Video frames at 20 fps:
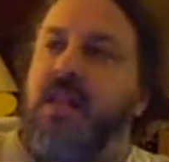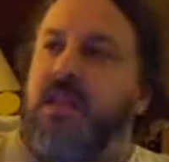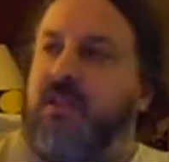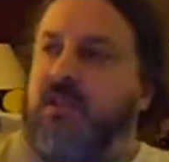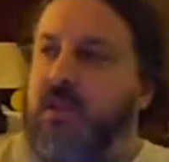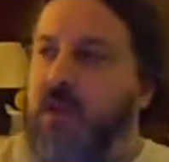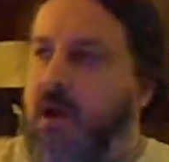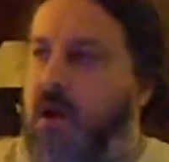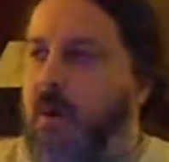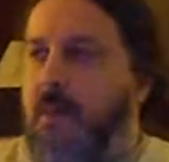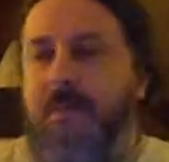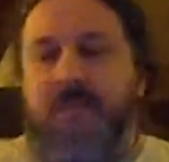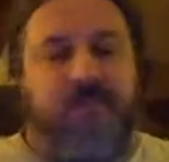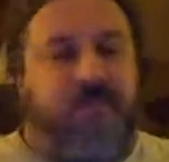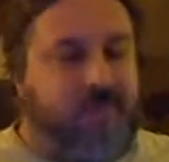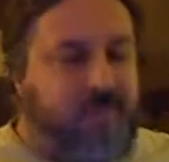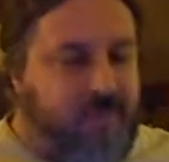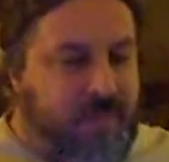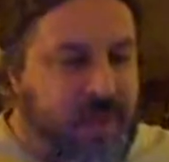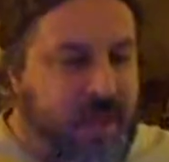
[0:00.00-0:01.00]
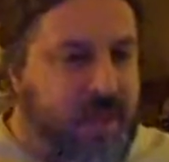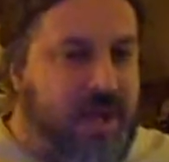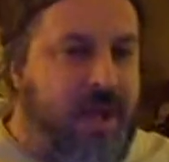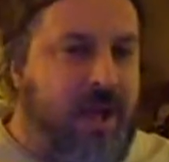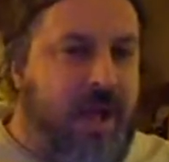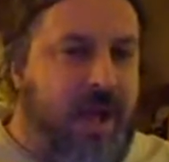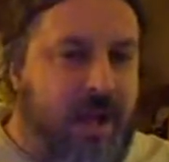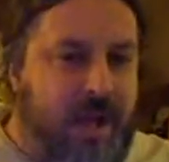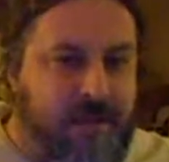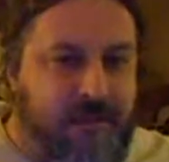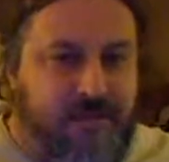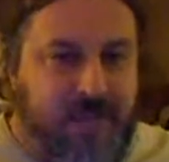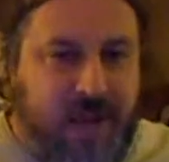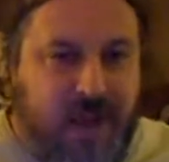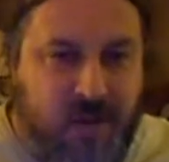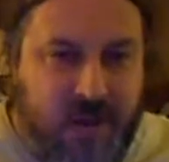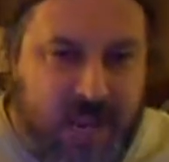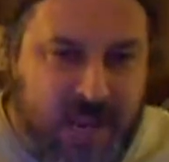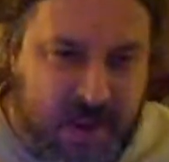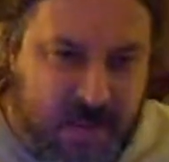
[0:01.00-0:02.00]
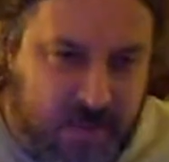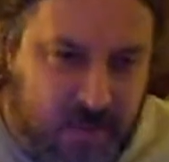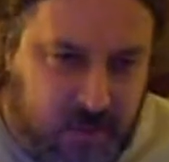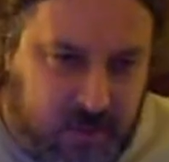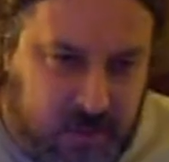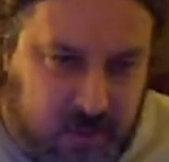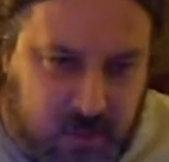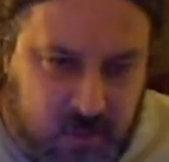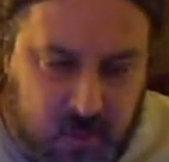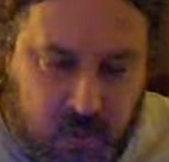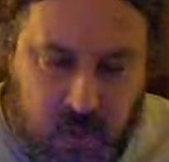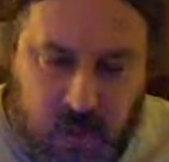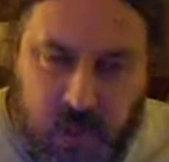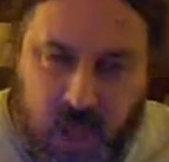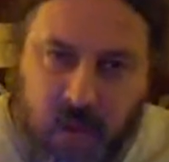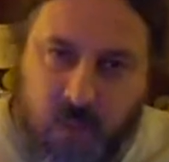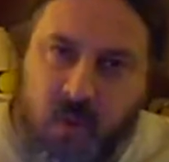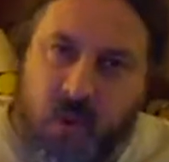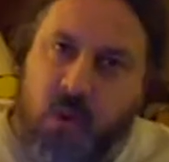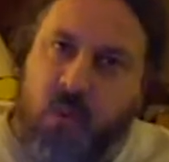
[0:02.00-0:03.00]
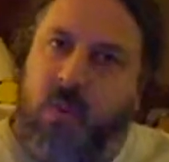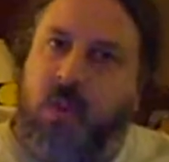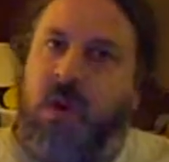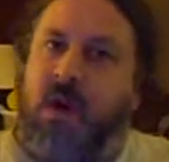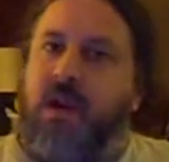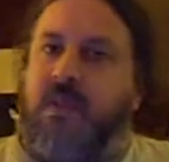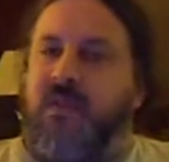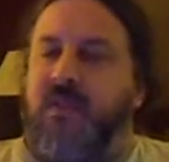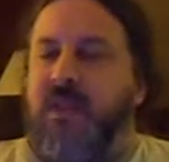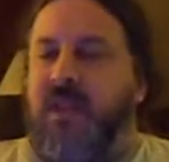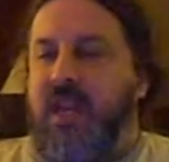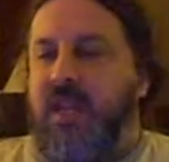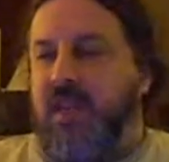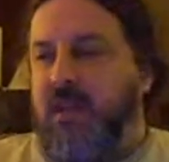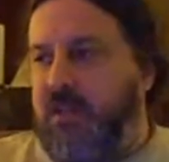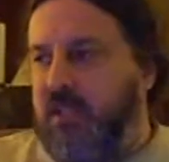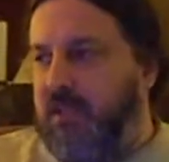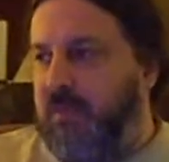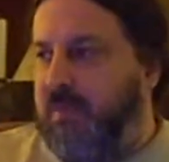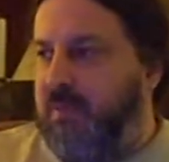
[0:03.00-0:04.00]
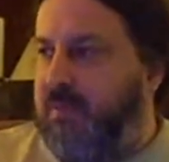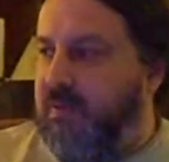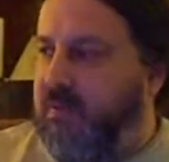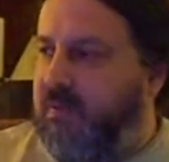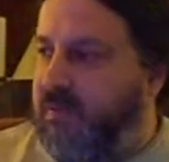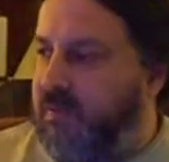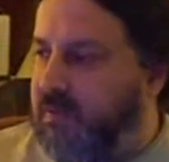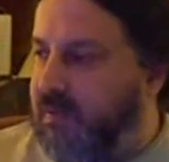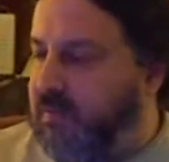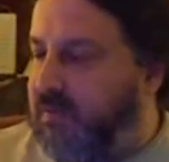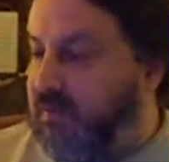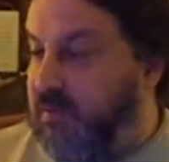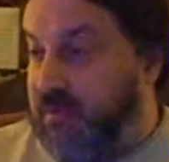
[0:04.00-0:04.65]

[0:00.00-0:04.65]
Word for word: So I am now able to do a lot more work than I used to before,